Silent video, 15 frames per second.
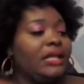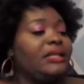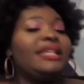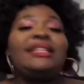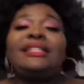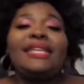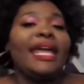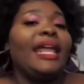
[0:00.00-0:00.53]
The
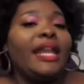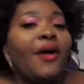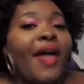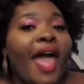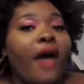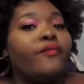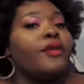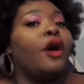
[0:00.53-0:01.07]
chicken don't
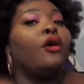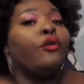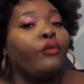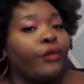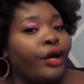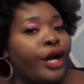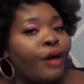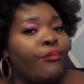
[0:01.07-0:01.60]
have no
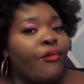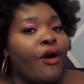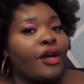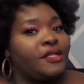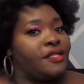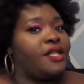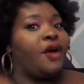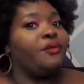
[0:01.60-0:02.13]
grill
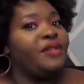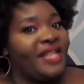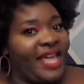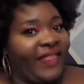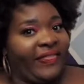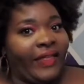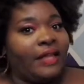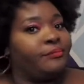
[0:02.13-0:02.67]
marks, no
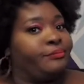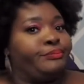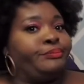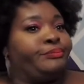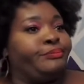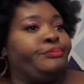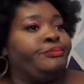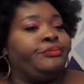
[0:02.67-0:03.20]
nothing.
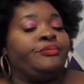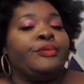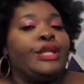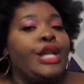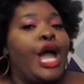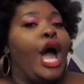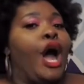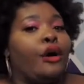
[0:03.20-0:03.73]

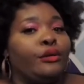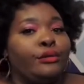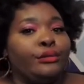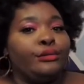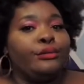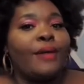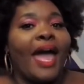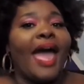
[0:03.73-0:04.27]
No.
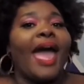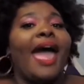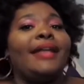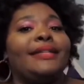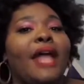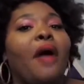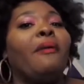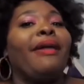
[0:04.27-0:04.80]
I
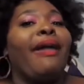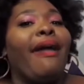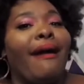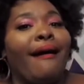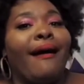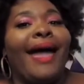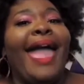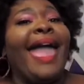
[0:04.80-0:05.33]
don't
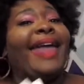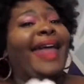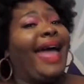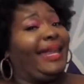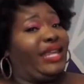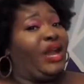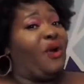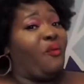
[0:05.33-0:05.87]
care. And
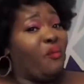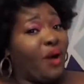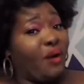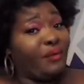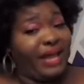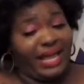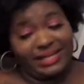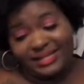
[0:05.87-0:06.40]
I don't
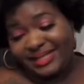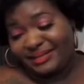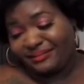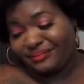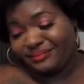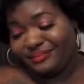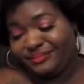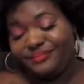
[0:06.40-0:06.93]
want it.
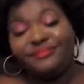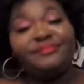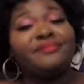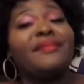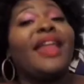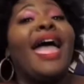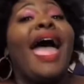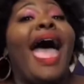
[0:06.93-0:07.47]

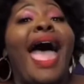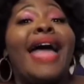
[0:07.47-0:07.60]
I